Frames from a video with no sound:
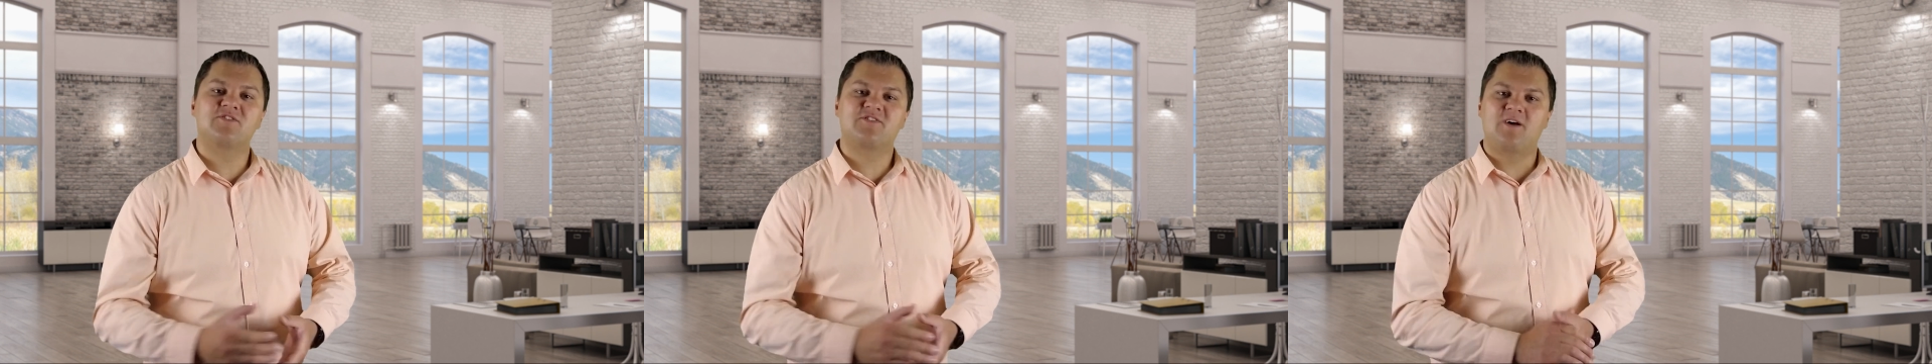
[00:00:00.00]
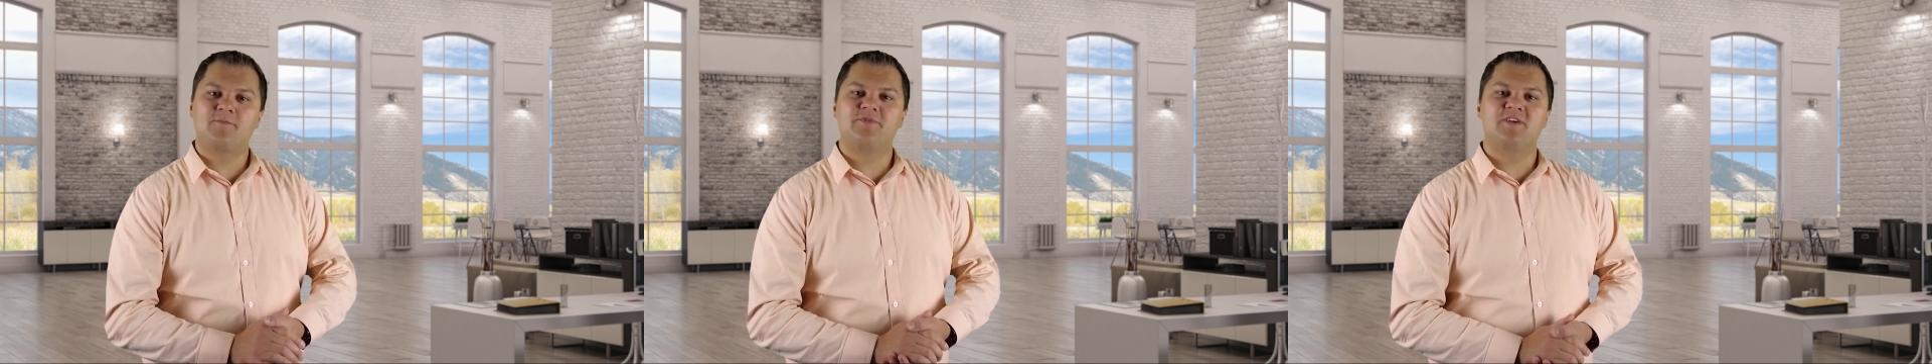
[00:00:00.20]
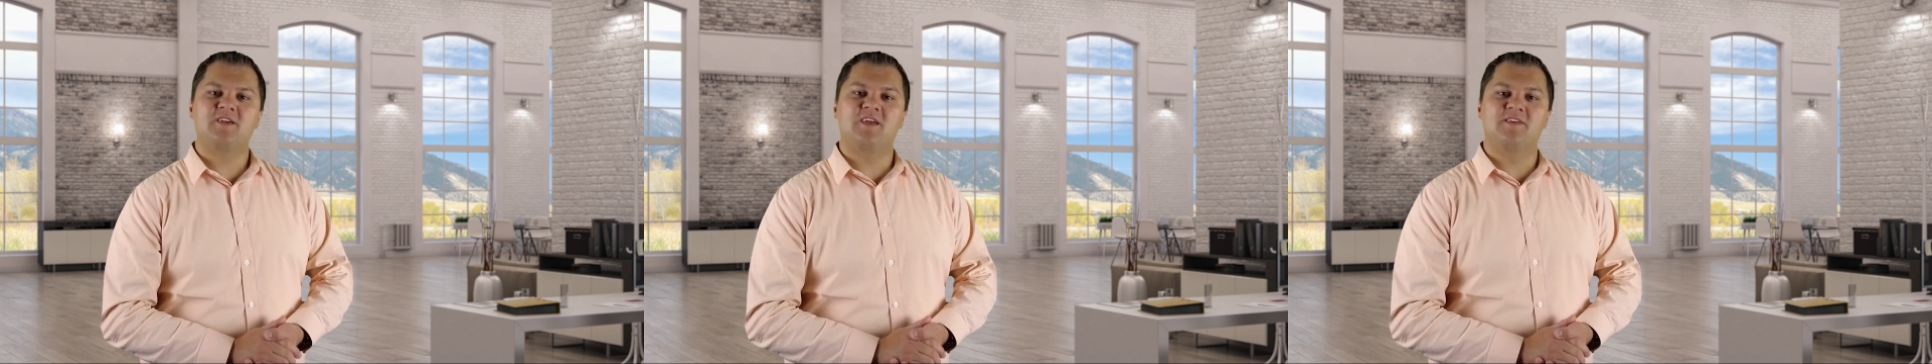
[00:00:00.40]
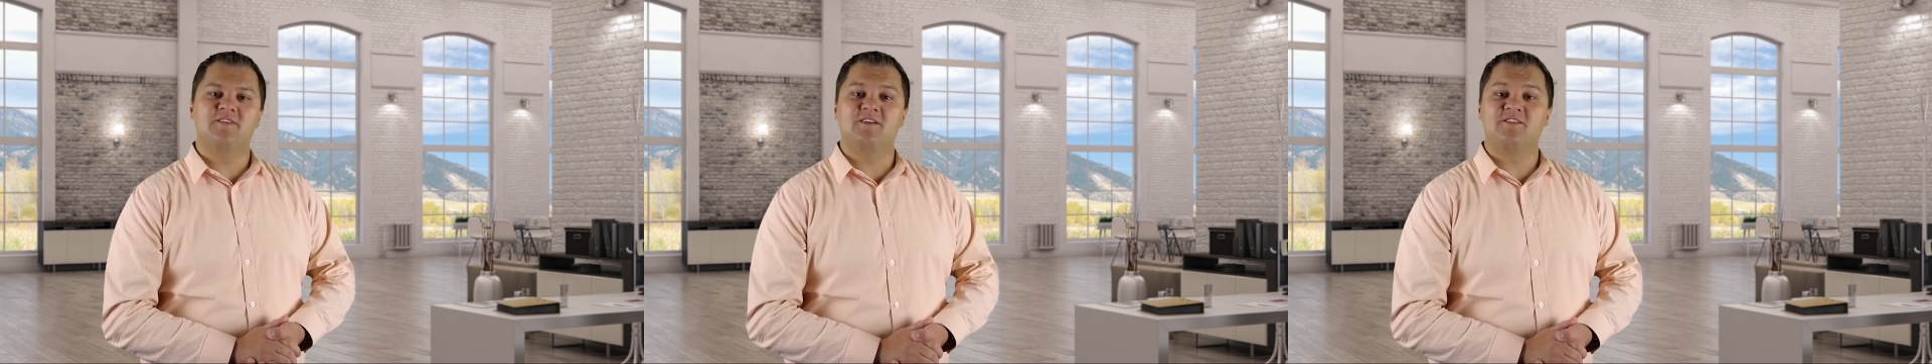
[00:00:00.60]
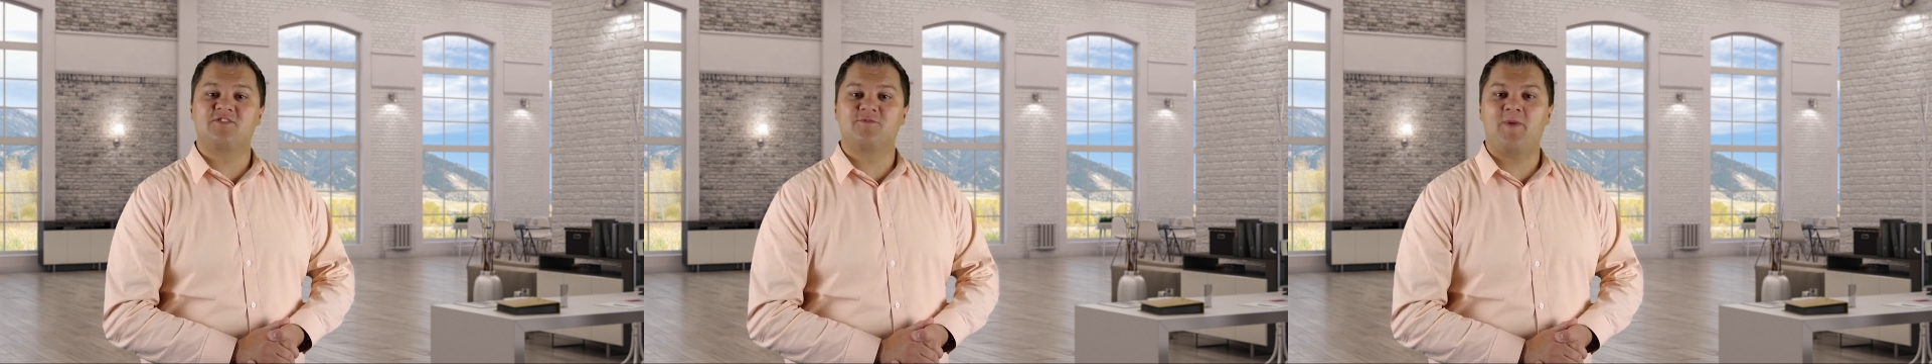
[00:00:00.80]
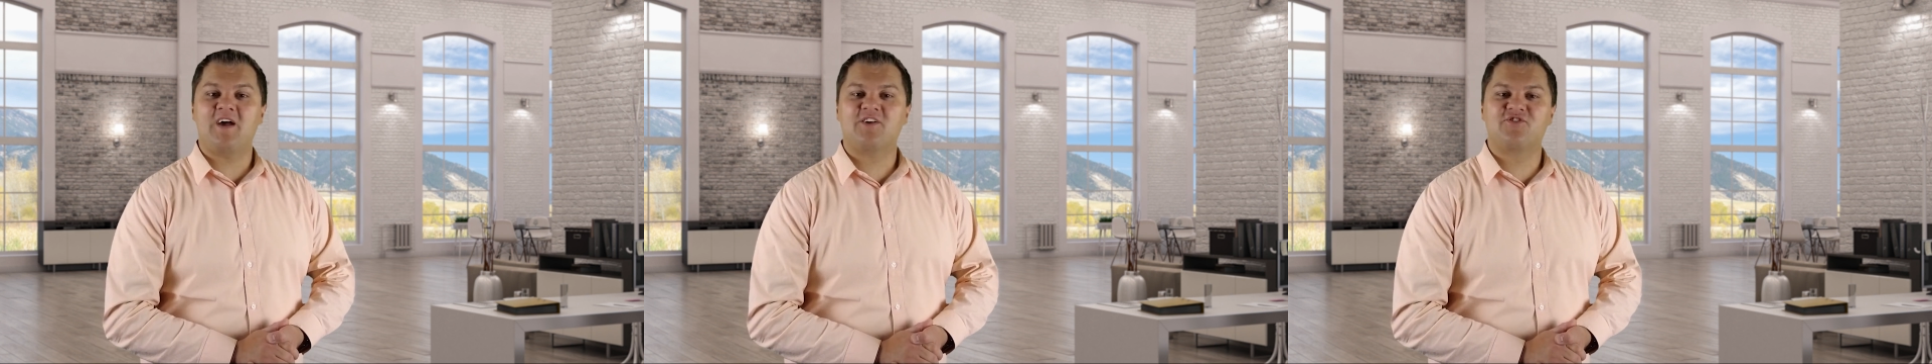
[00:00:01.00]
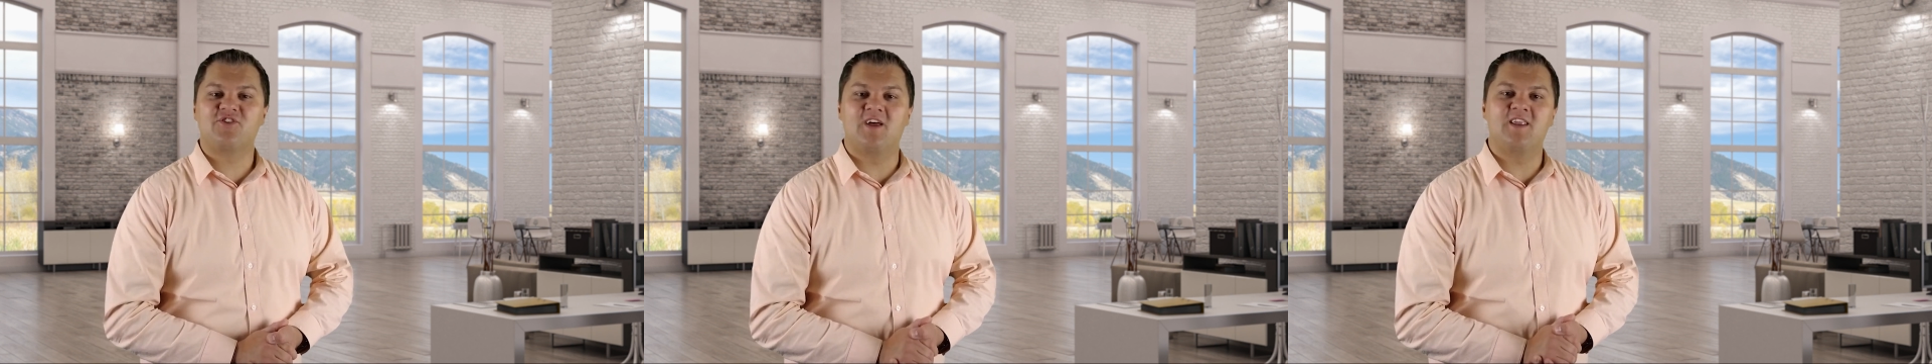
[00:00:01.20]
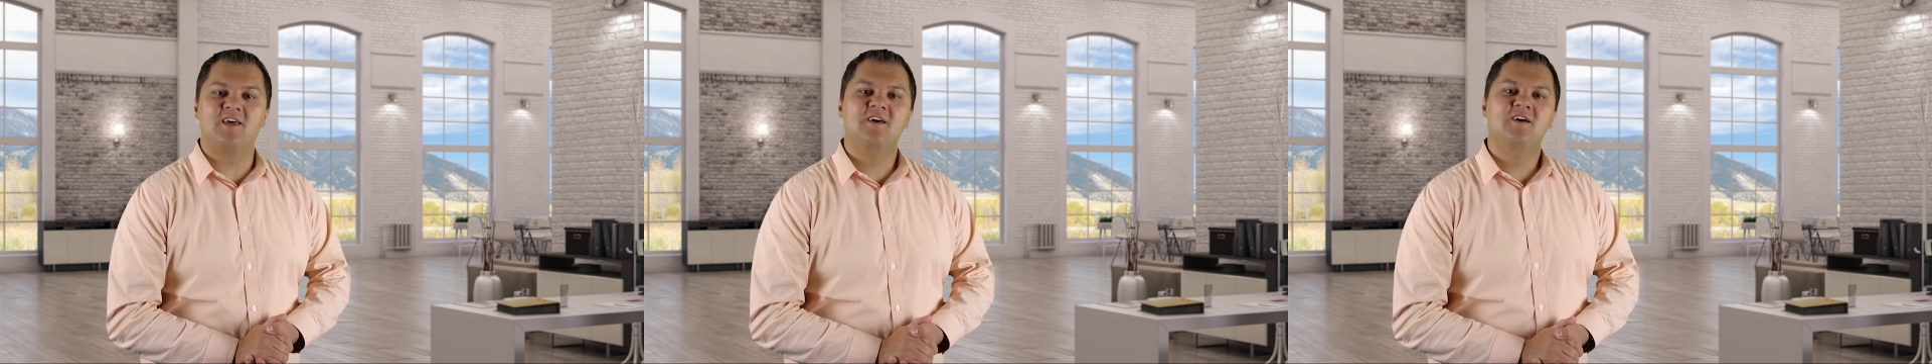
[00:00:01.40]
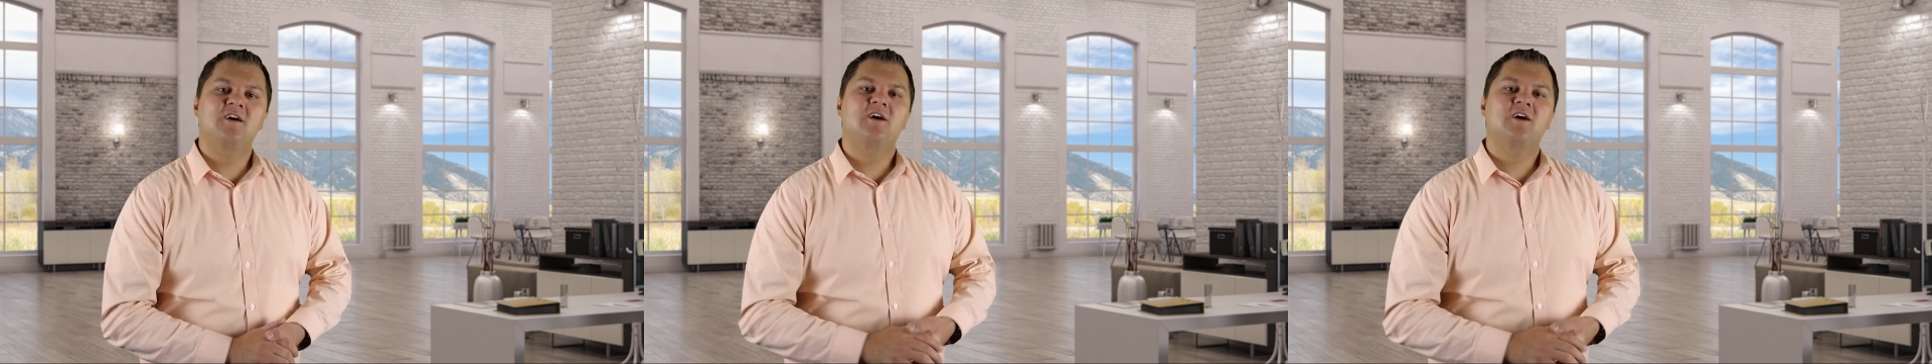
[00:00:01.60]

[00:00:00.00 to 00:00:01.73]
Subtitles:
something in the inspection,